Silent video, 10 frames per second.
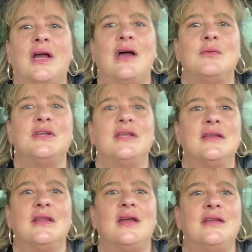how we
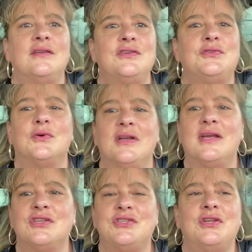can let
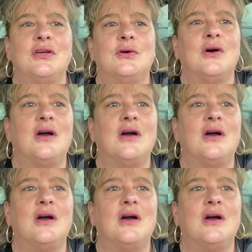DoorDash know